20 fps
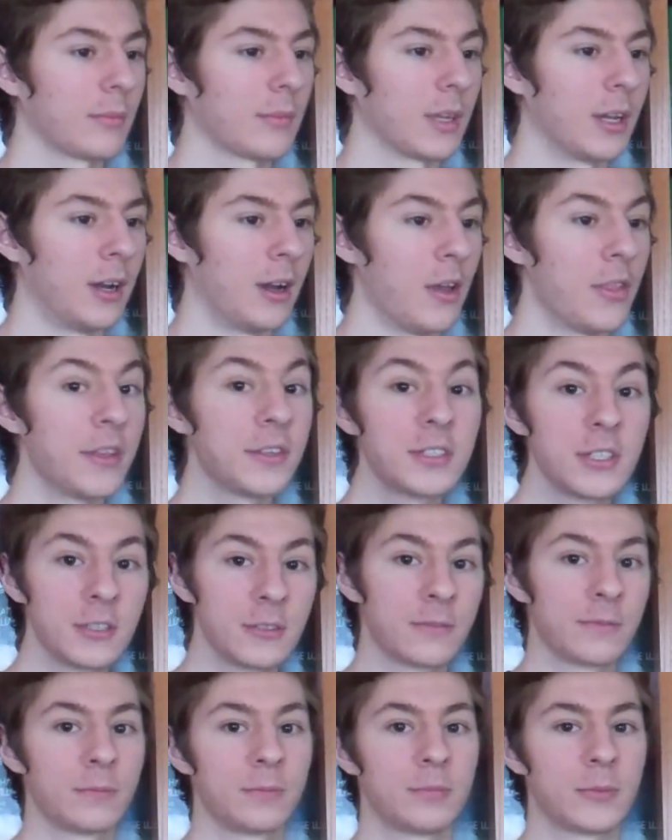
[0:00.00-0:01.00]
and this
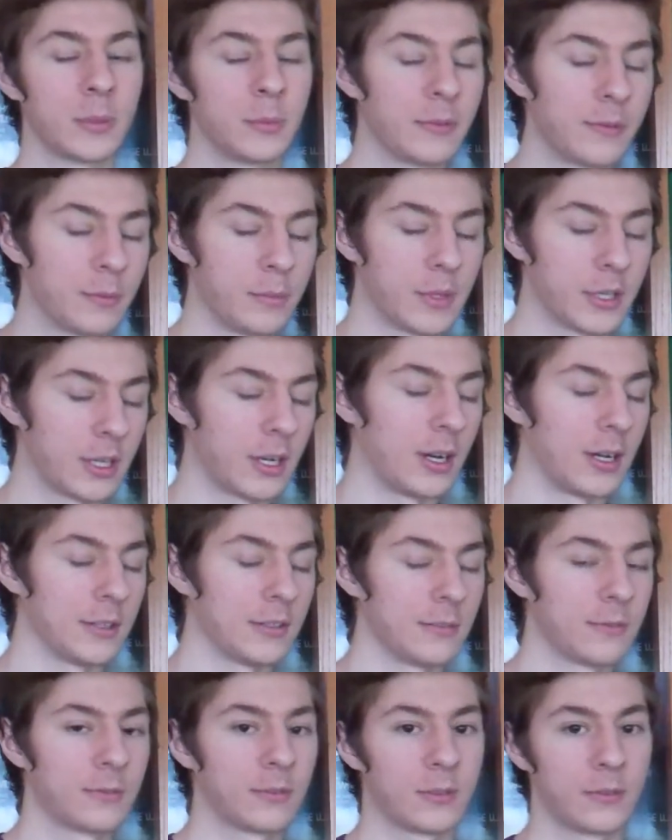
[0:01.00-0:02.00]
is coming from
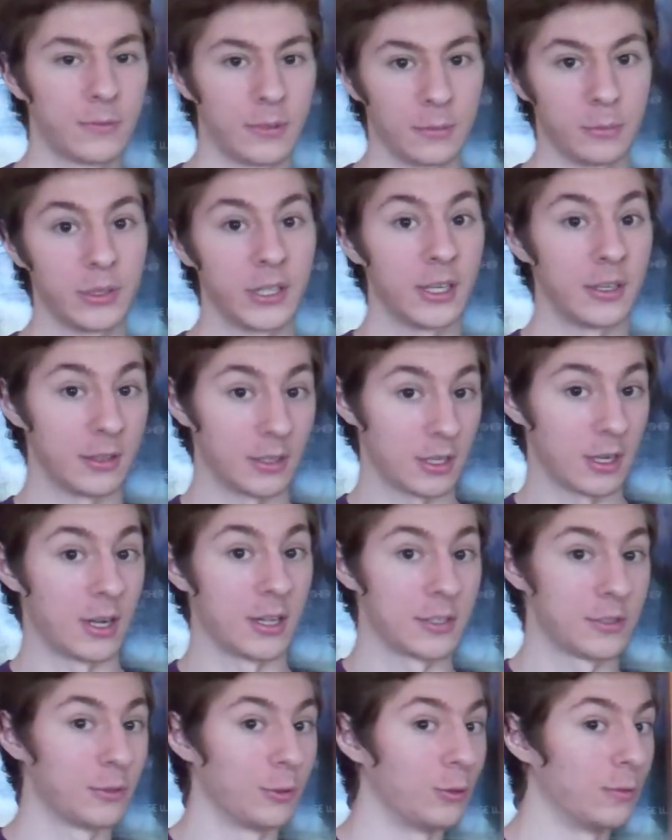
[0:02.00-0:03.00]
from playing the
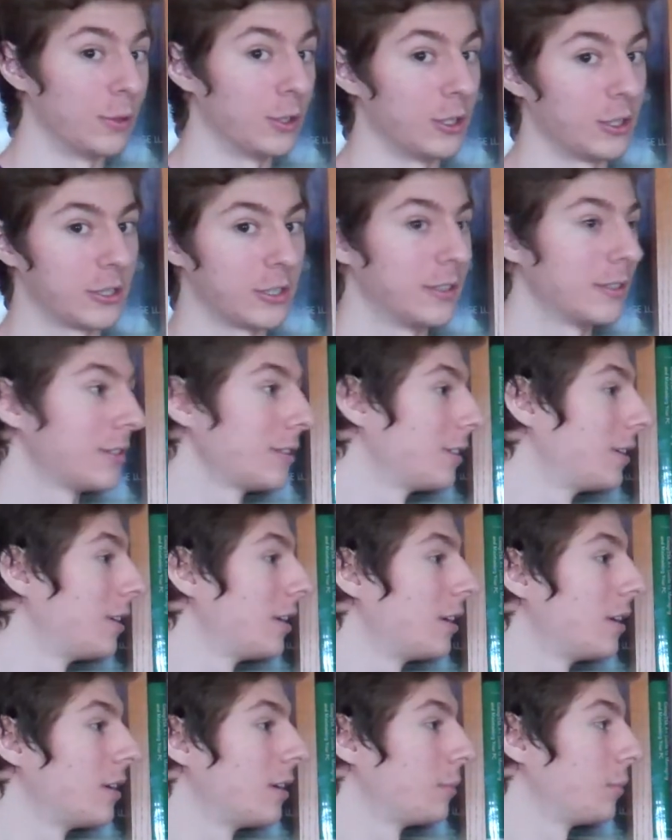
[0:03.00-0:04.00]
console versions,
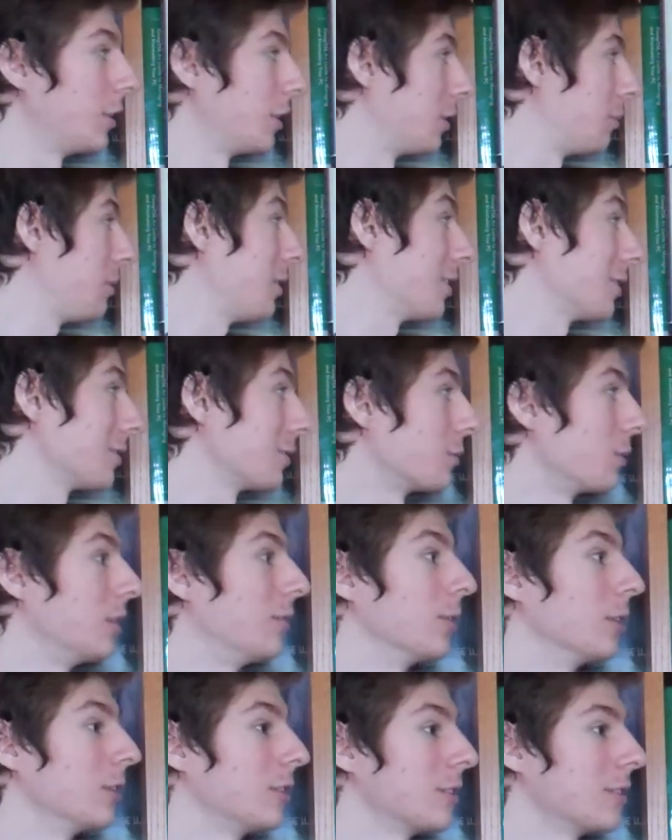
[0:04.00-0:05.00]
playing the
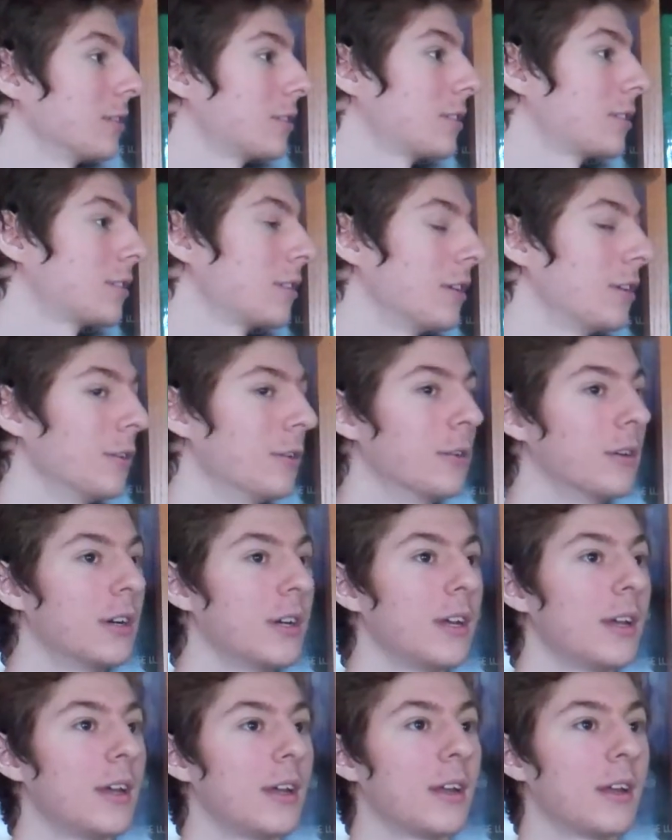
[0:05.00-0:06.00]
PS3 versions. So
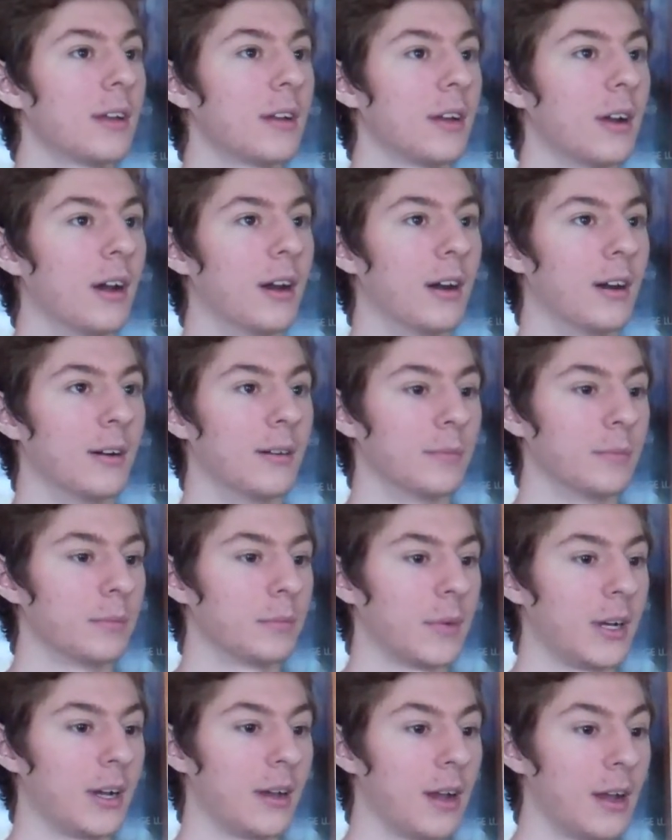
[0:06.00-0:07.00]

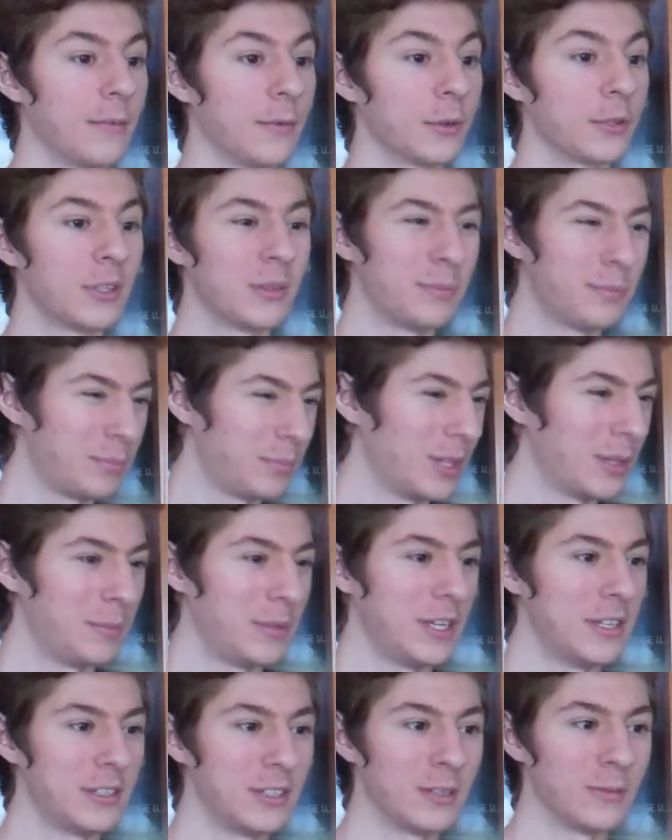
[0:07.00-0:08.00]
I've heard the
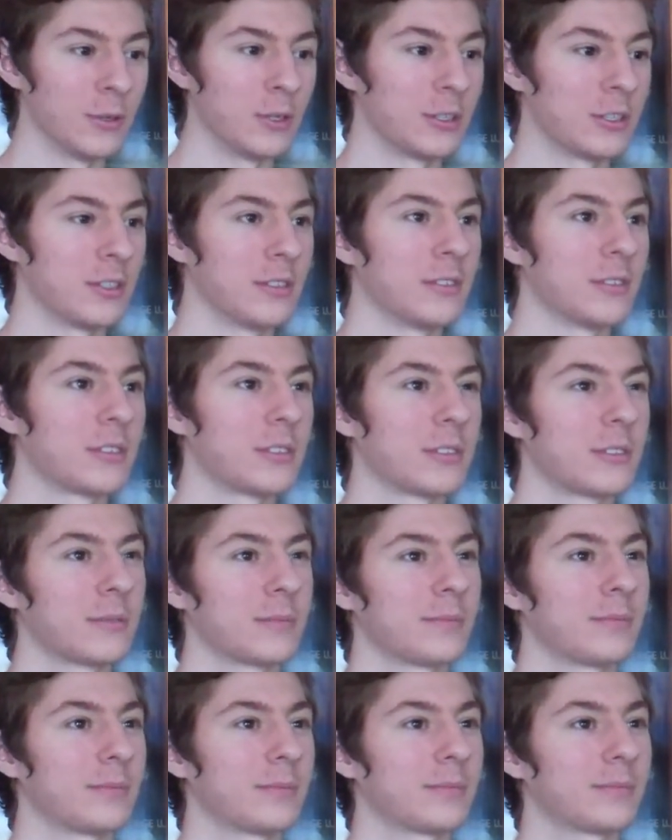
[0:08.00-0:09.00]
PC versions,
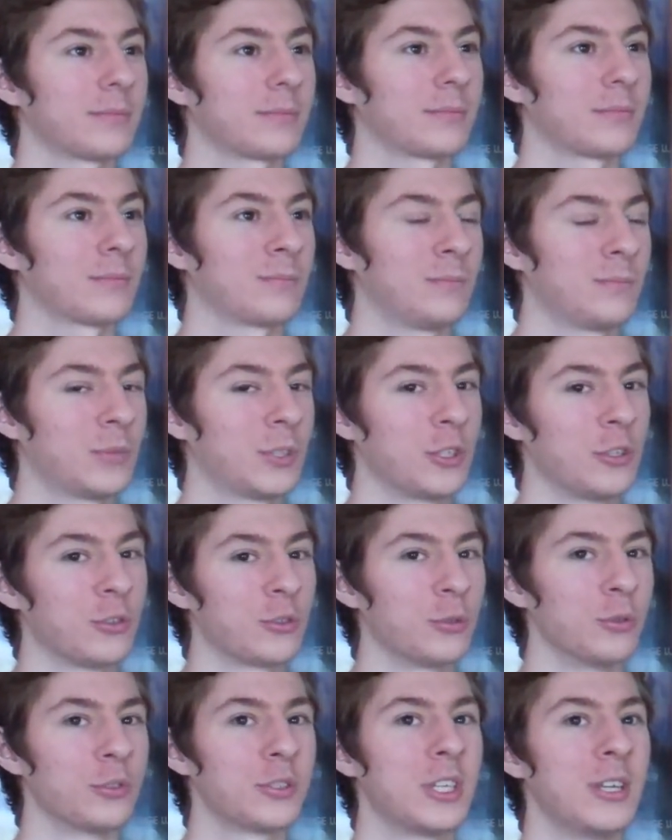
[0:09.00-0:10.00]

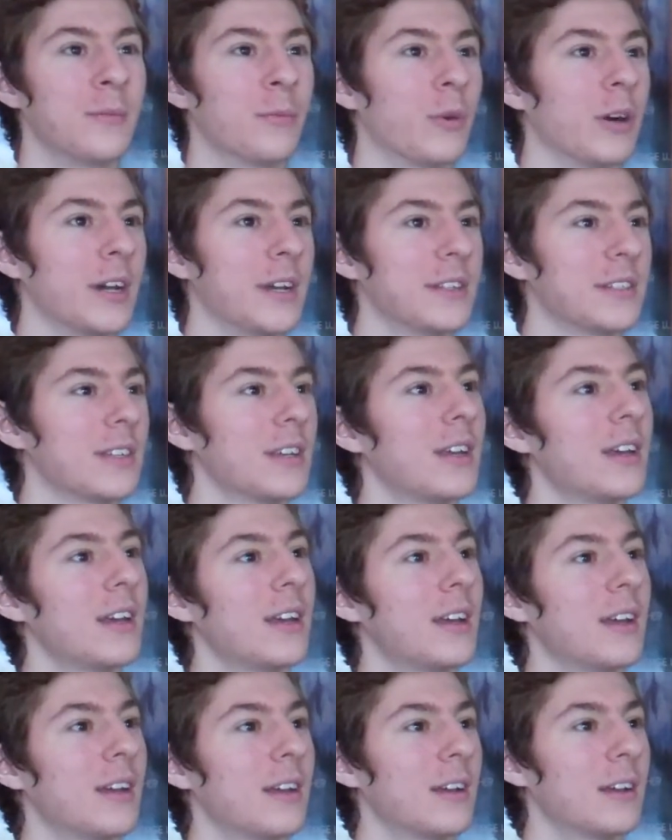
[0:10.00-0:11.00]
control scheme-wise,
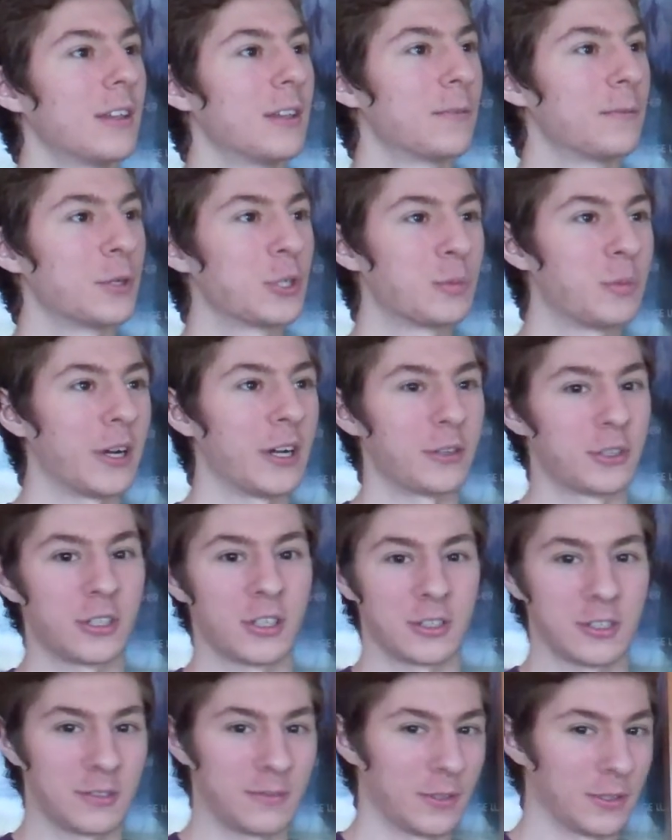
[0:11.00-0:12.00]
the first
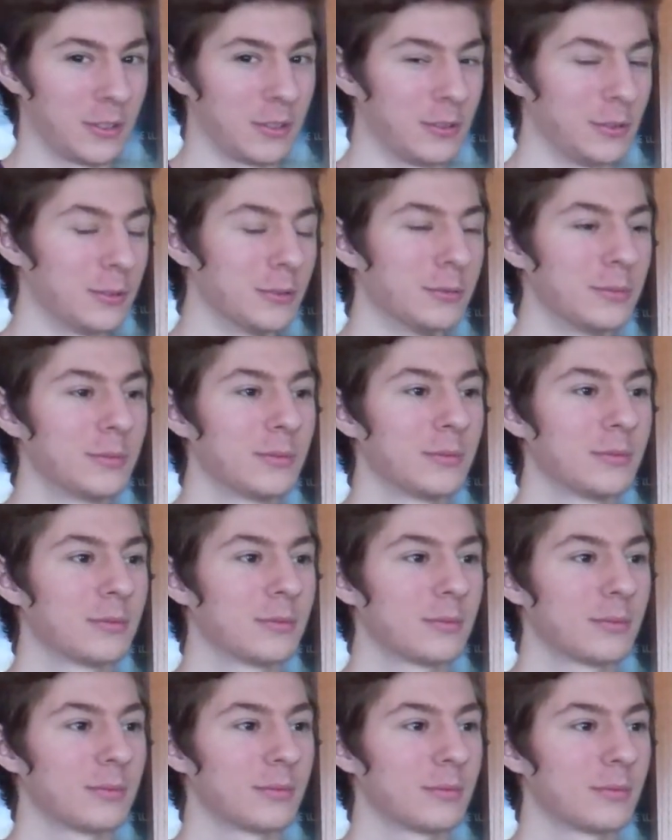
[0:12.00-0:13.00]
BioShock just felt
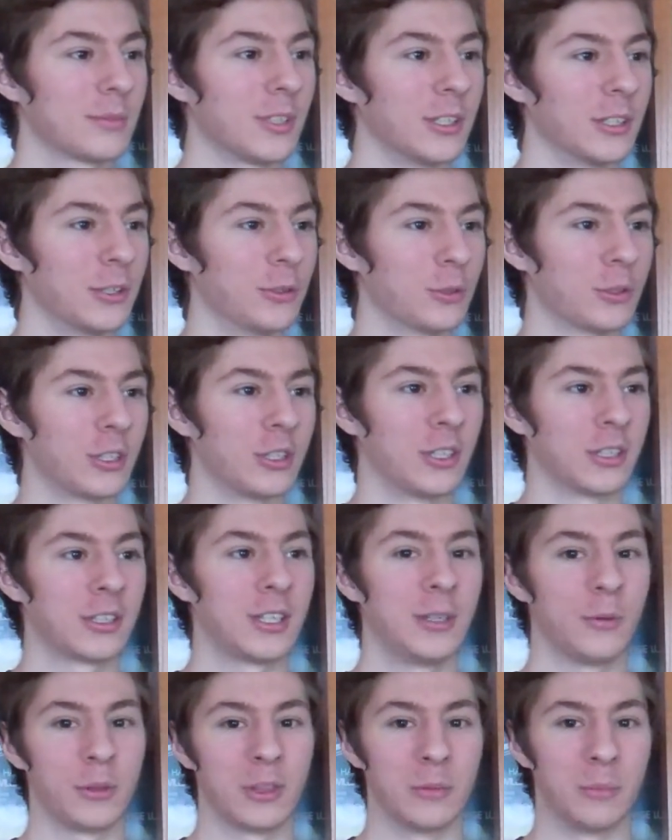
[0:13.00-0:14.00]
a little
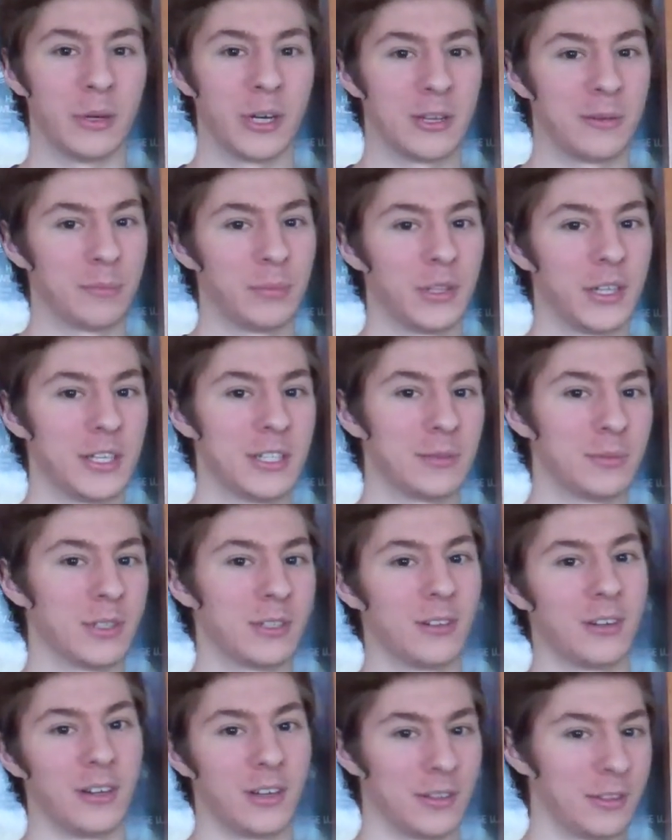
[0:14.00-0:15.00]
clunky with the button
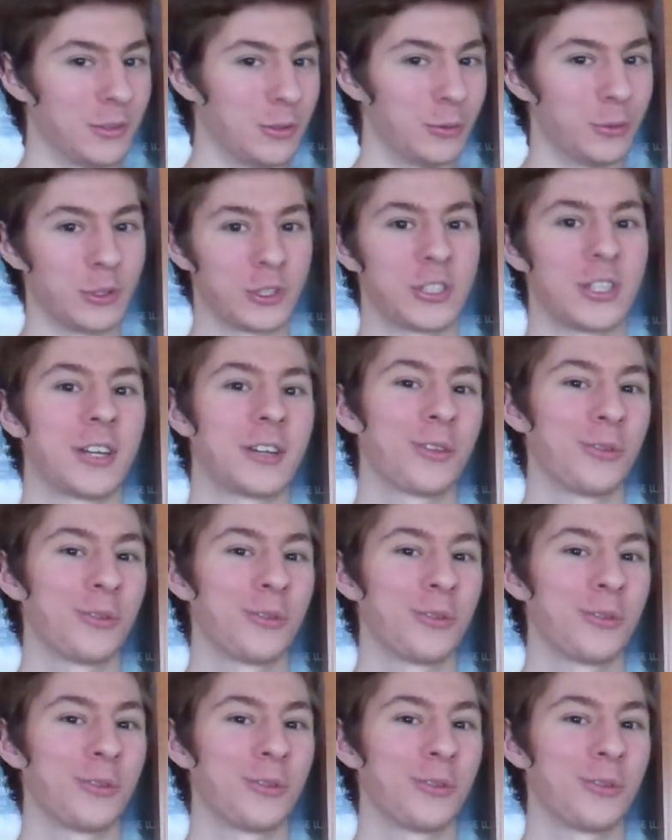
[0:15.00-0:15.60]
placement on the DualShock